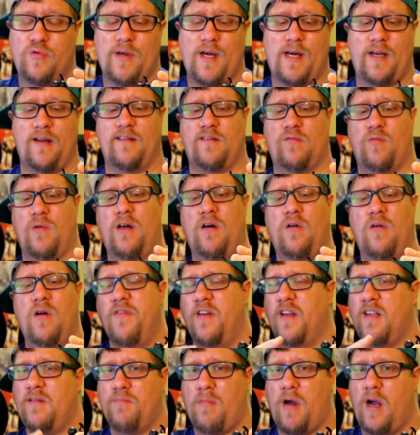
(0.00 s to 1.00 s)
that as well,
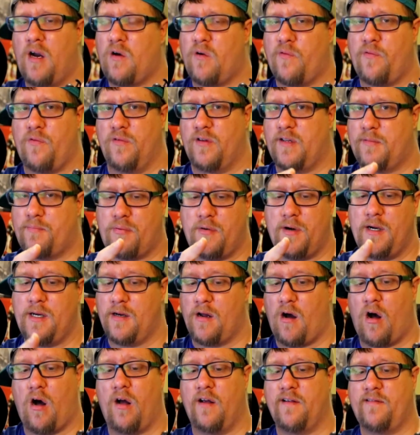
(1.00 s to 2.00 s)
this microphone's pretty
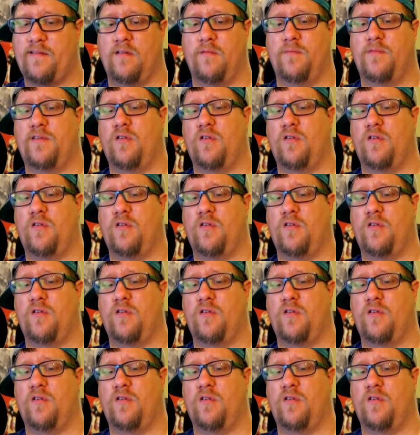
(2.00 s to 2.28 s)
awesome.